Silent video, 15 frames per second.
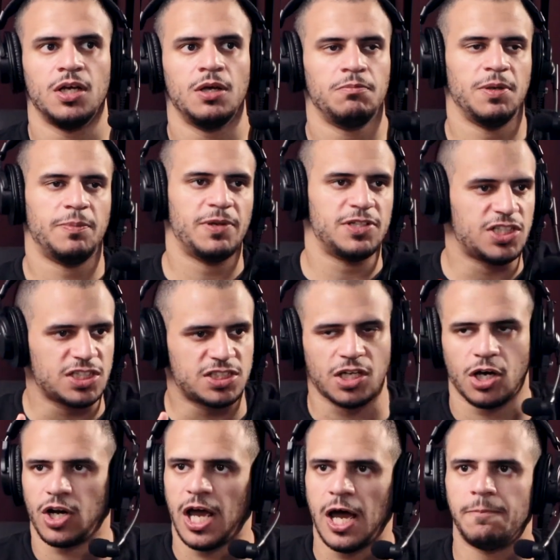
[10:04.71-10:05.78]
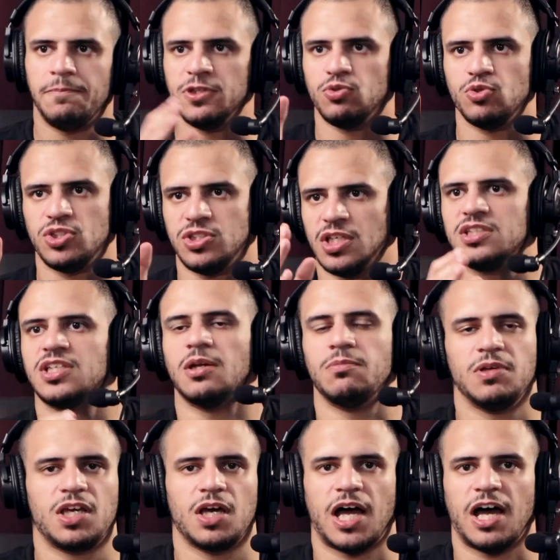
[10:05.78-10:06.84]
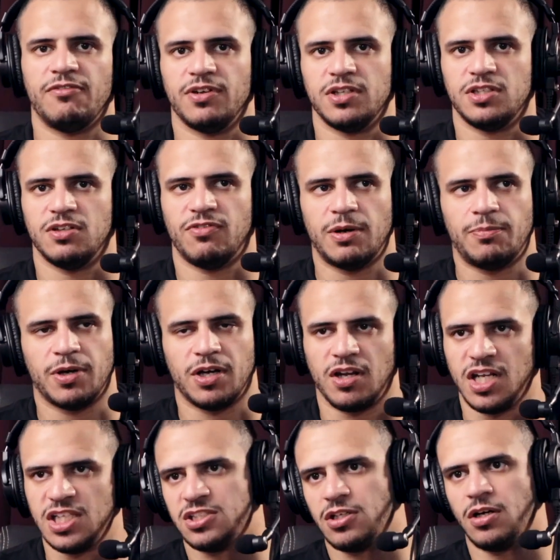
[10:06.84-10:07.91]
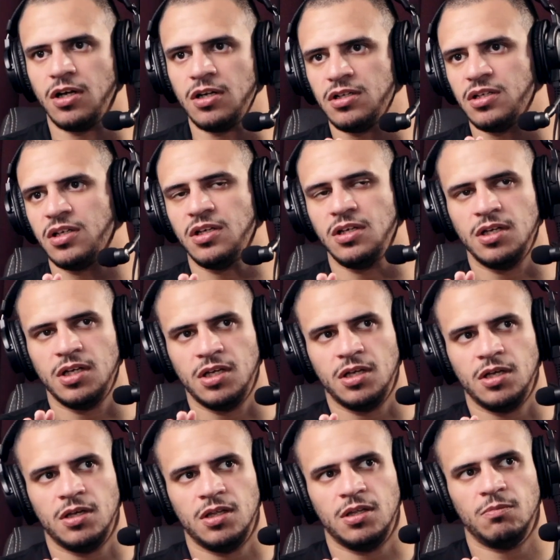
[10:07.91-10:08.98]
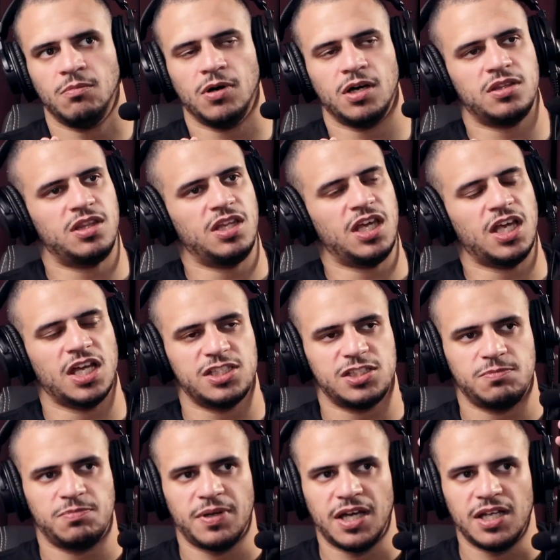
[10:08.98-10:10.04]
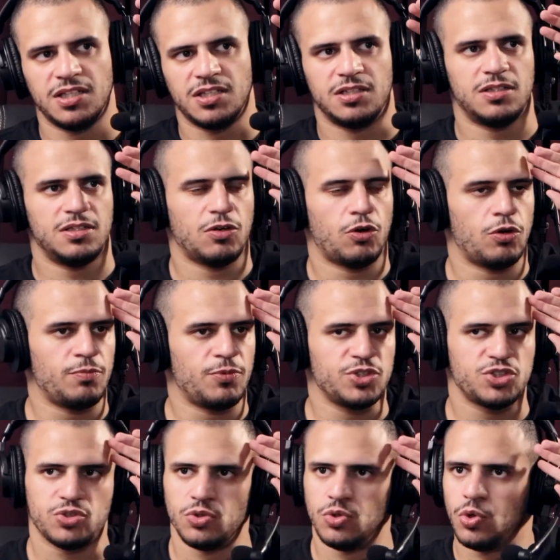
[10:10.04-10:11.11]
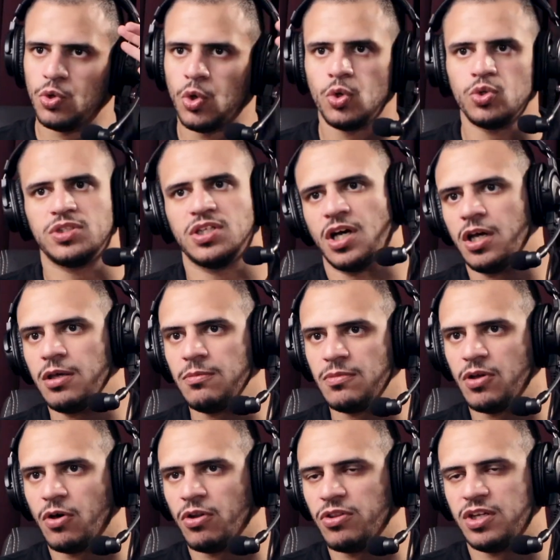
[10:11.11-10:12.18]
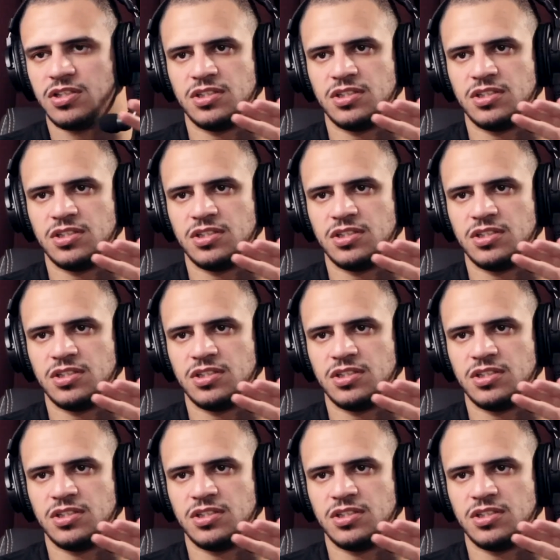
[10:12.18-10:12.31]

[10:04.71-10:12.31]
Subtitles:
People just are happy to sit and develop a great guard, but they spend almost no time on their